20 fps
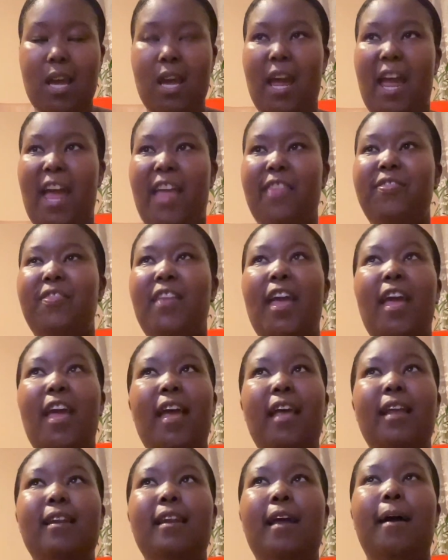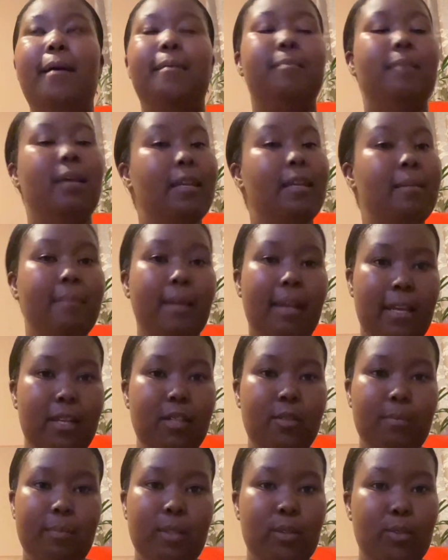And then money
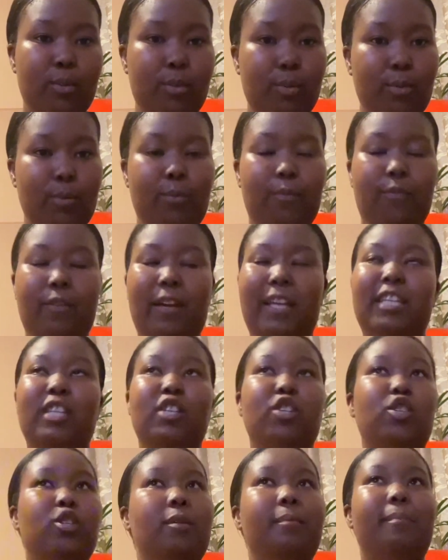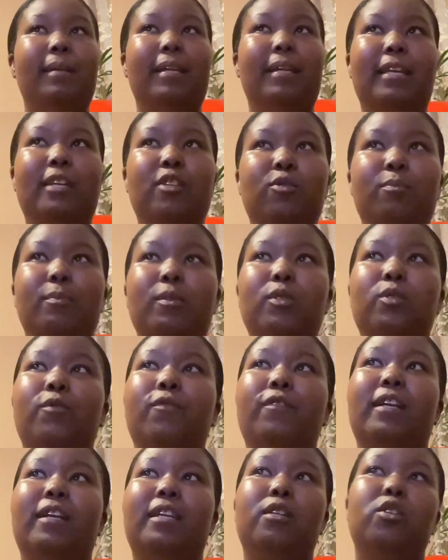management too, financial management or
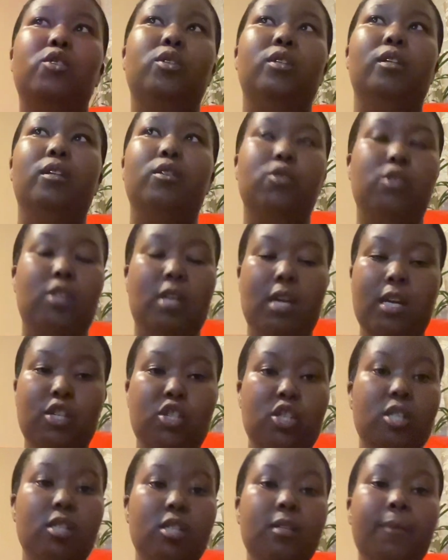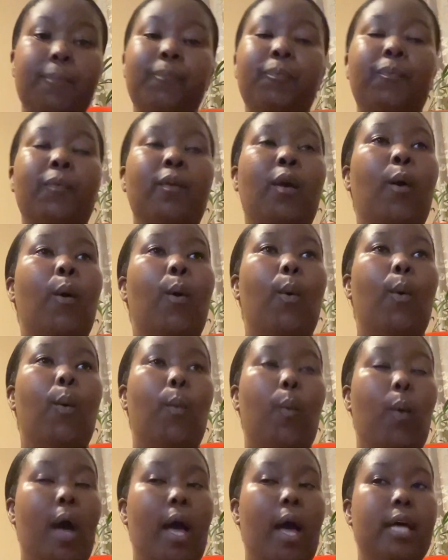financial education
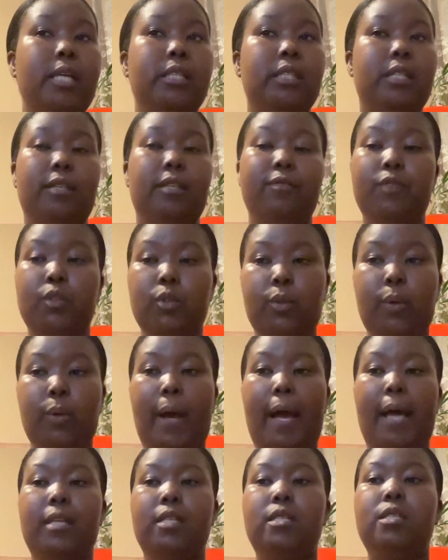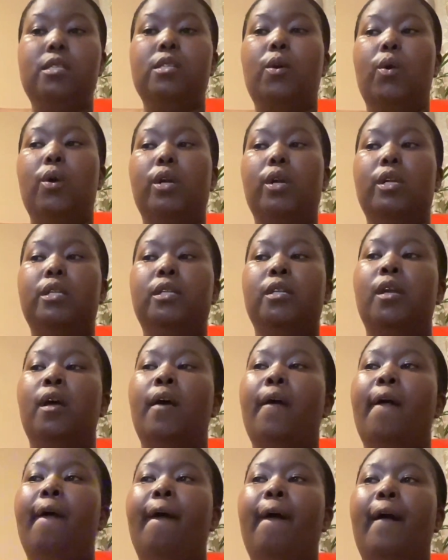was given to us on
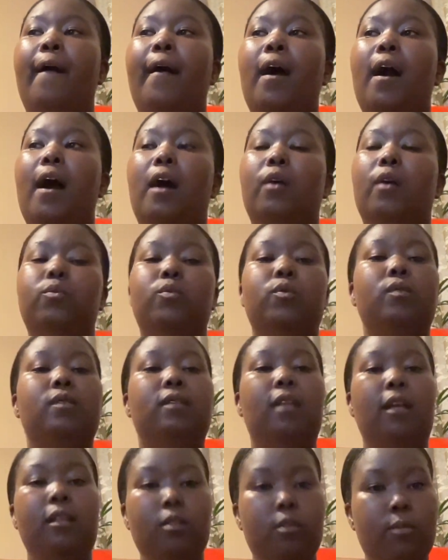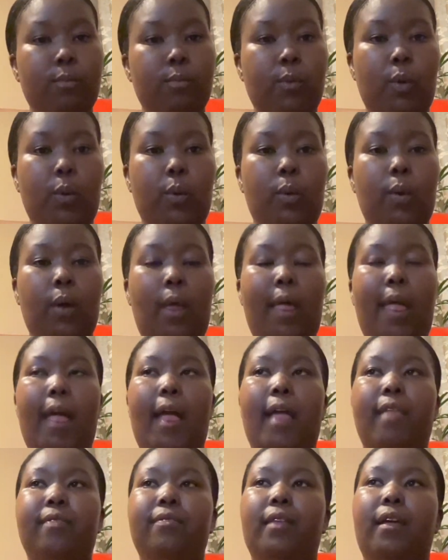how to start small
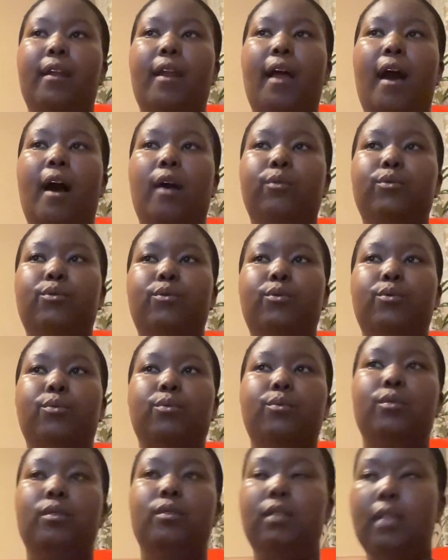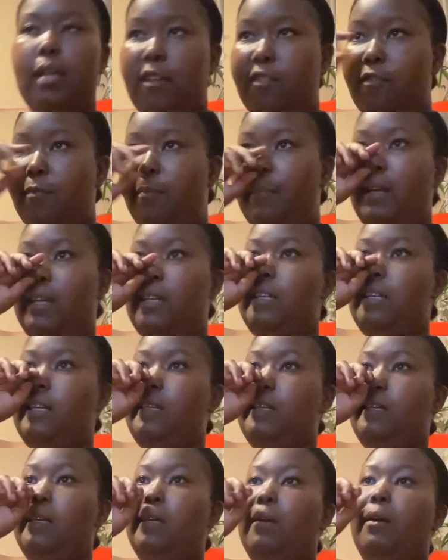and then how to save
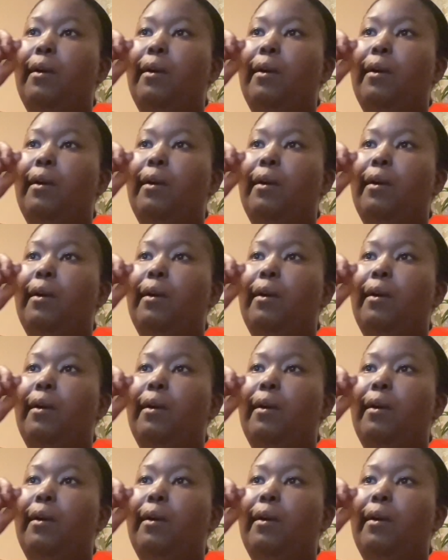money,